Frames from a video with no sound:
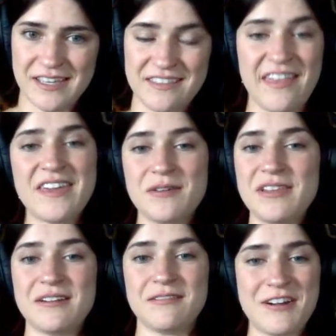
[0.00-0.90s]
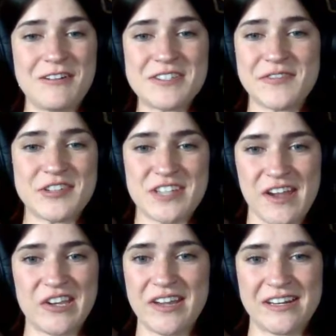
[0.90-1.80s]
Thank you, Lea Rose, for sharing
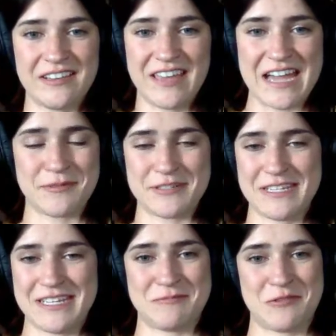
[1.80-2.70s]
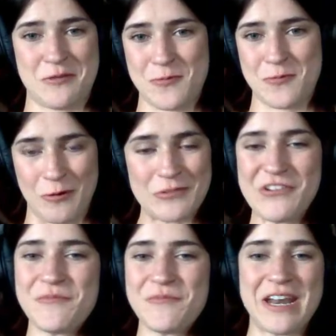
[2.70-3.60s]
your Italy expertise with the world. You've
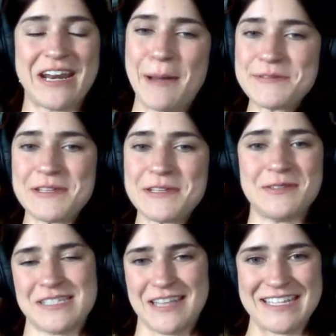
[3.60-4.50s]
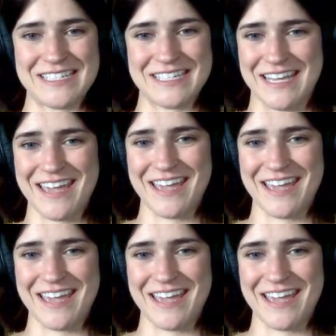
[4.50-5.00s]
been an absolute delight today.